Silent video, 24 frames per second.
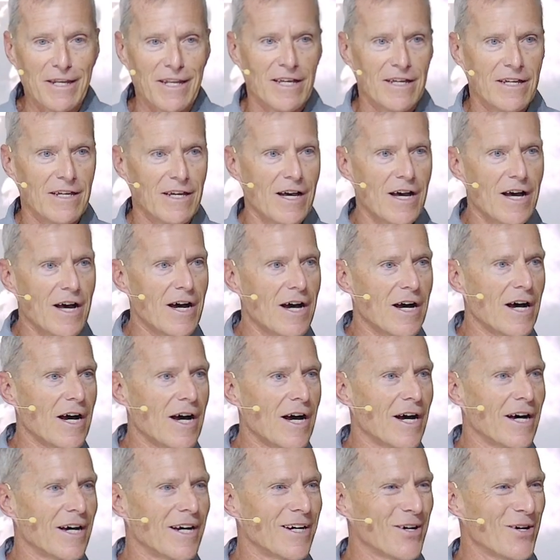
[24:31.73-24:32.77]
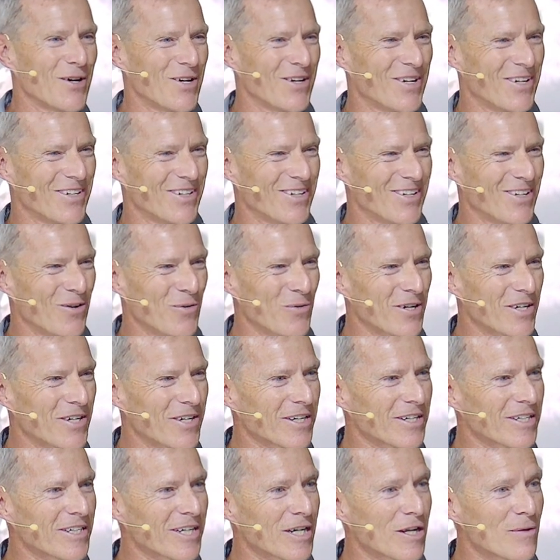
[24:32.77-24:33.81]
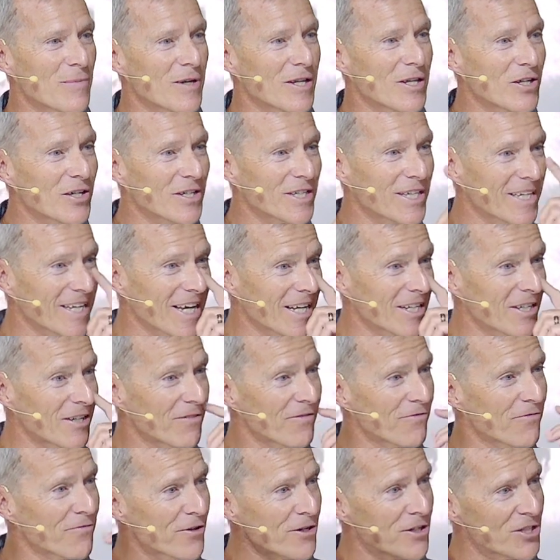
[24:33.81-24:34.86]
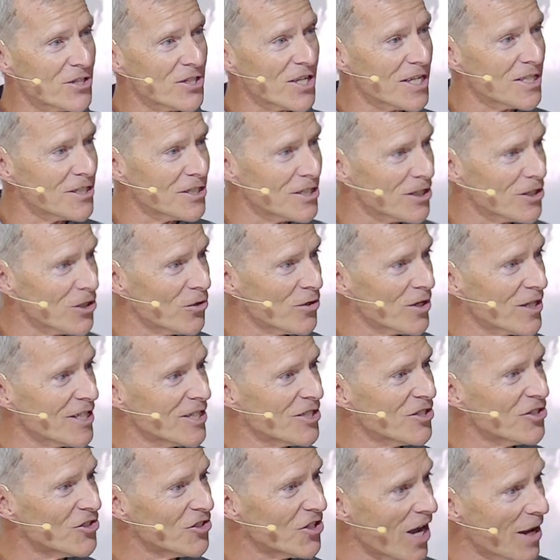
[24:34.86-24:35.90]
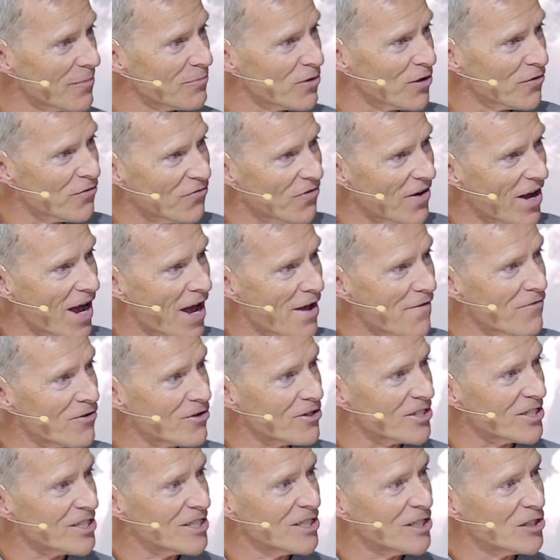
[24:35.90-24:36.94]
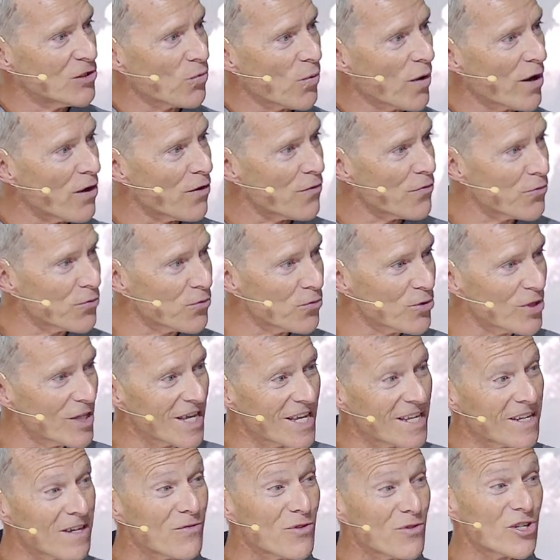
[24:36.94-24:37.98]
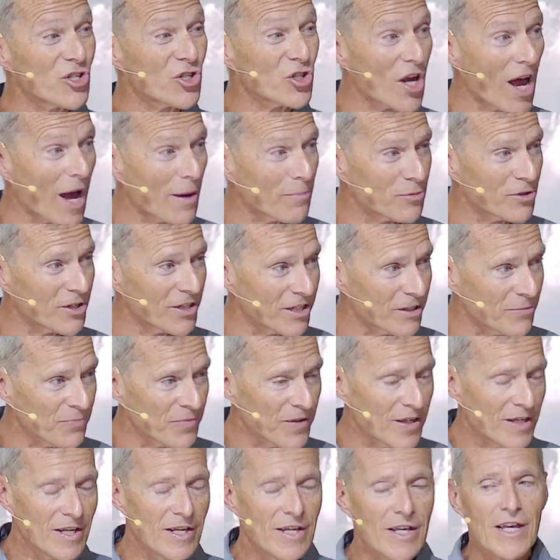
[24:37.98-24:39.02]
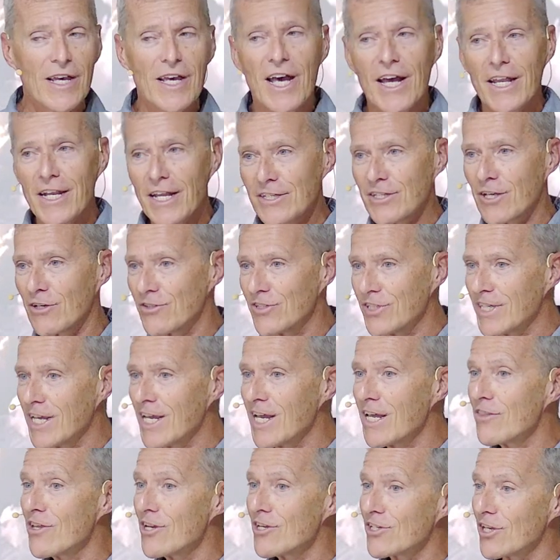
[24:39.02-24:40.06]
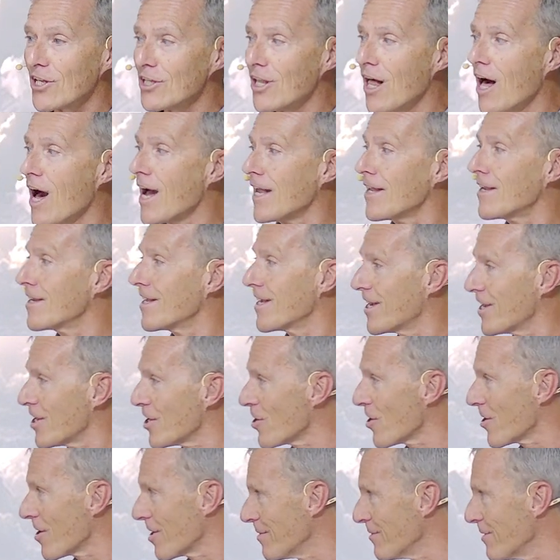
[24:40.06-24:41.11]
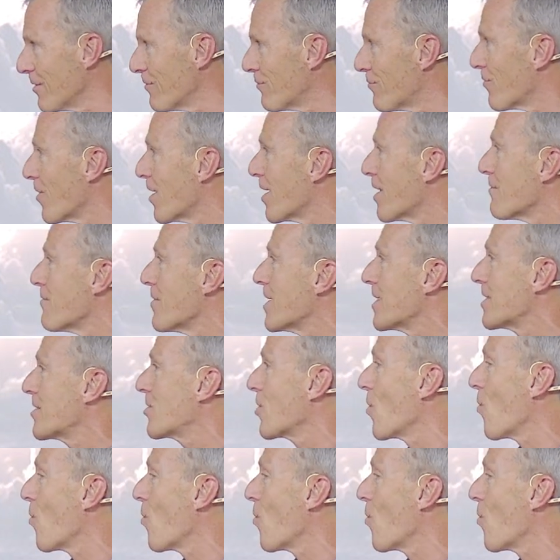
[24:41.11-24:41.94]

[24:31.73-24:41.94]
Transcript: Uh, we're going to be looking at 1 Thessalonians chapter 5, verses 12 through the end of the chapter. And as I was saying, there's a lot here in front of us.